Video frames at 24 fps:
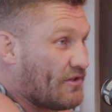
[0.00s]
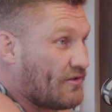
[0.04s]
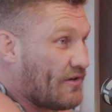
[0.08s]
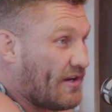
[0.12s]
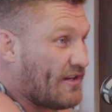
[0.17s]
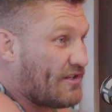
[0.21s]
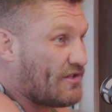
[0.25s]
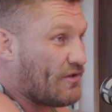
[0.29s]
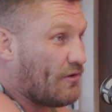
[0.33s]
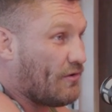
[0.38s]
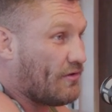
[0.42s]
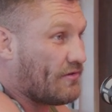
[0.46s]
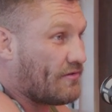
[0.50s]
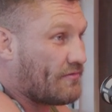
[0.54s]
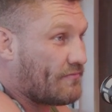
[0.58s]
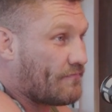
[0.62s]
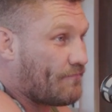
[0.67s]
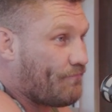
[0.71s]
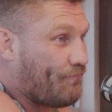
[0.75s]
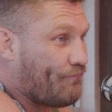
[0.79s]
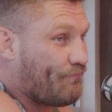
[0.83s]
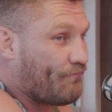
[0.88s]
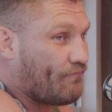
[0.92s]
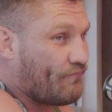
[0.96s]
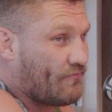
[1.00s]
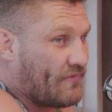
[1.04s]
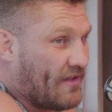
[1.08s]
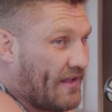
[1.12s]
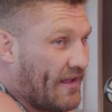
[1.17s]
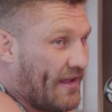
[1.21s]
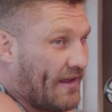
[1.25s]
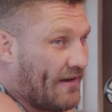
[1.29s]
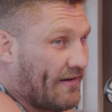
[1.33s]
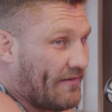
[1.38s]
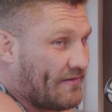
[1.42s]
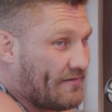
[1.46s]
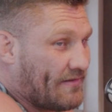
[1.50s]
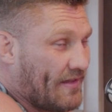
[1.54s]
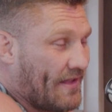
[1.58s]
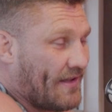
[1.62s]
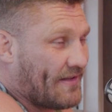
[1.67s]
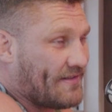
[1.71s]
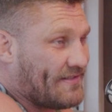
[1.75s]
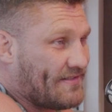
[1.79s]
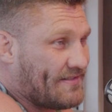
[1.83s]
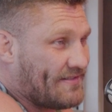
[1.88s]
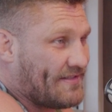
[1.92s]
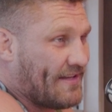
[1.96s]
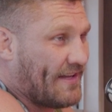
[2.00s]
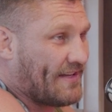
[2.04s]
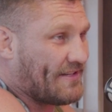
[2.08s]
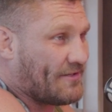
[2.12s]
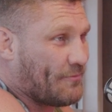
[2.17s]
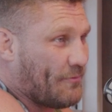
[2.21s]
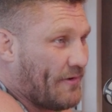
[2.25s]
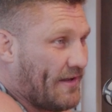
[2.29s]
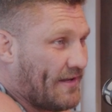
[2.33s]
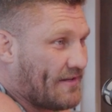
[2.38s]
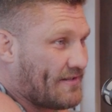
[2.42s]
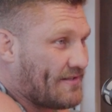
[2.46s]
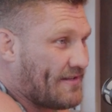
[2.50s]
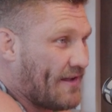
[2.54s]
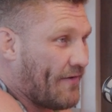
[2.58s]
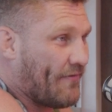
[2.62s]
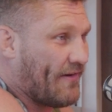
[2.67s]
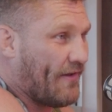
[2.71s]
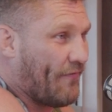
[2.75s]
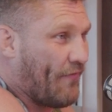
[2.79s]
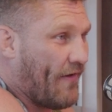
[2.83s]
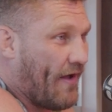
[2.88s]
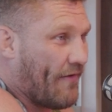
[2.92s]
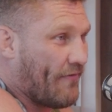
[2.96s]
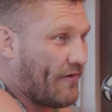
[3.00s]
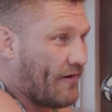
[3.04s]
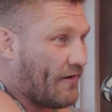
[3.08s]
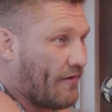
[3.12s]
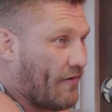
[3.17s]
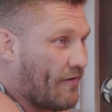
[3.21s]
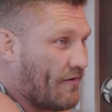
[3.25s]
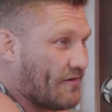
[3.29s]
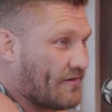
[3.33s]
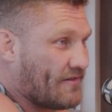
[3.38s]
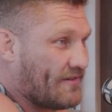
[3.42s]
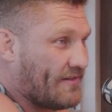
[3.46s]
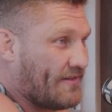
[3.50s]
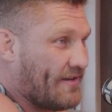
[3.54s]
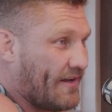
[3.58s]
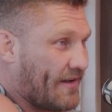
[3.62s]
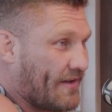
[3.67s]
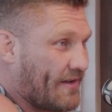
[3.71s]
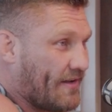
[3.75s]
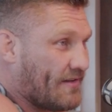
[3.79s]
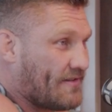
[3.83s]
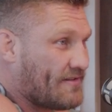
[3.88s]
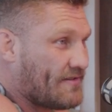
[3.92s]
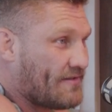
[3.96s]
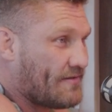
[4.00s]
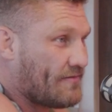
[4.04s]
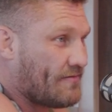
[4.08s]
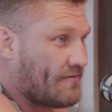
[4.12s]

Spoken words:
So I sold in like 6 weeks $7,500 in tickets.